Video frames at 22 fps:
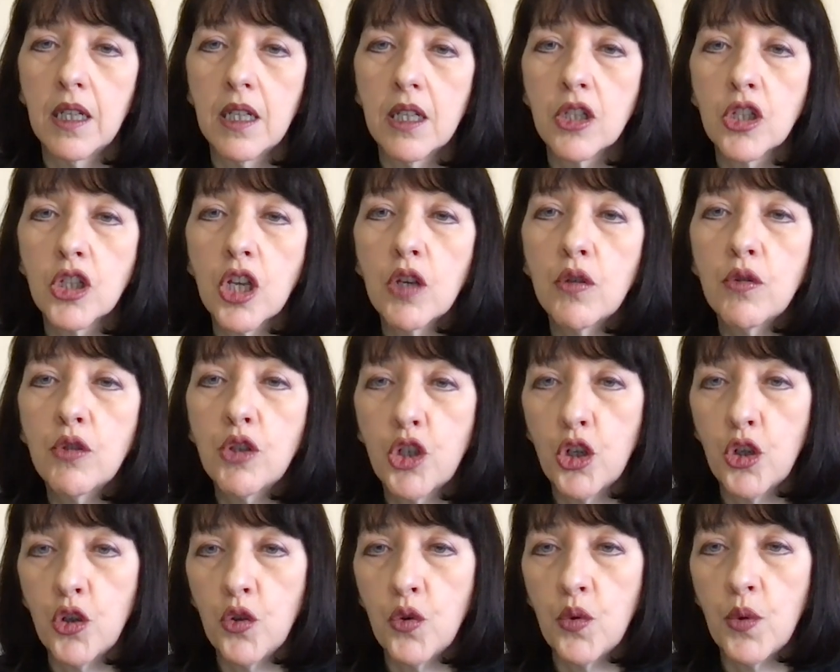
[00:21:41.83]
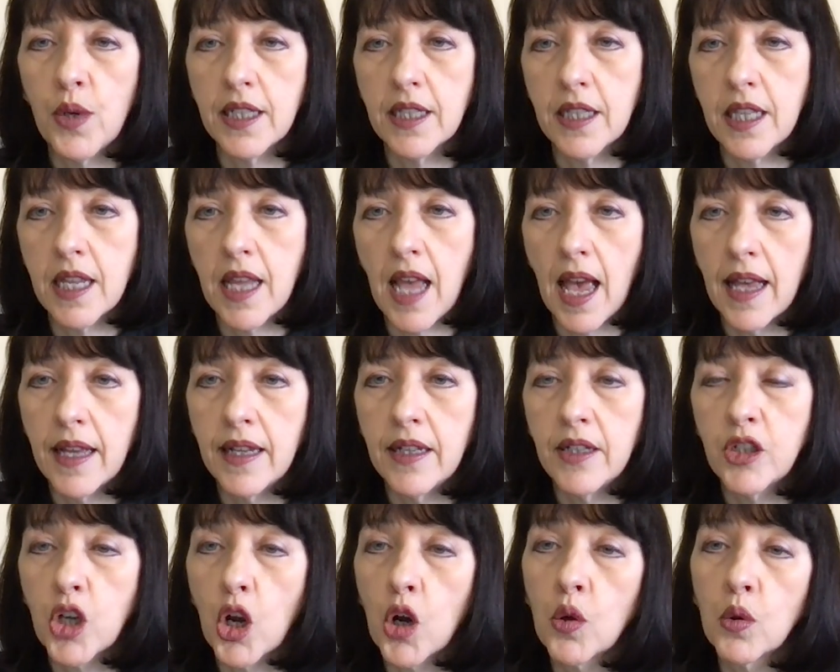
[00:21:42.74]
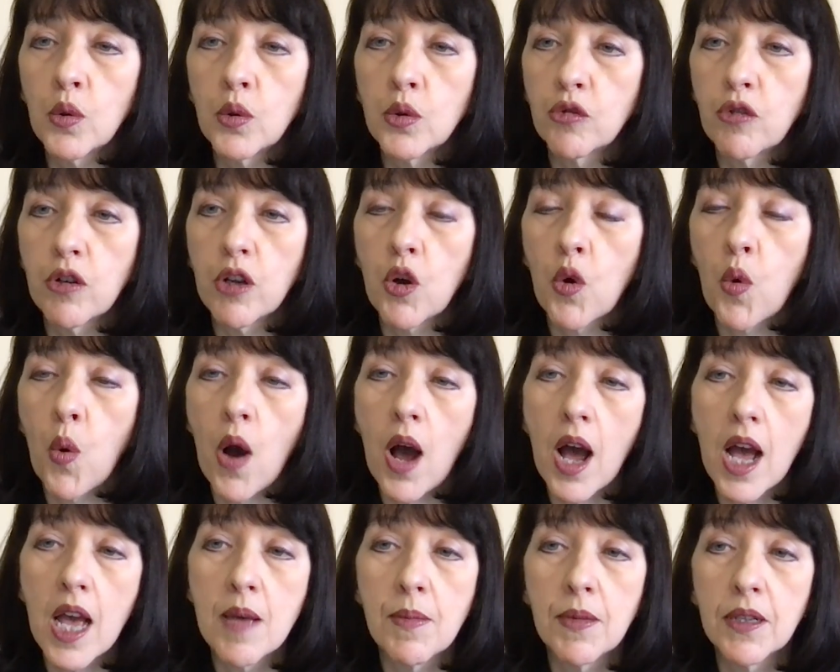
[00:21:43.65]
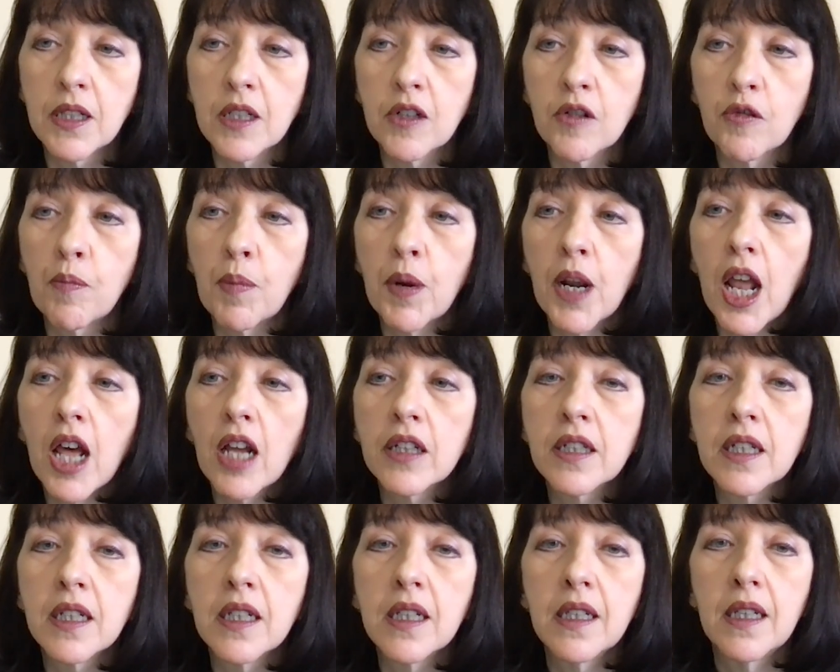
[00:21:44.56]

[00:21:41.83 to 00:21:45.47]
so too is the age-old requirement of blood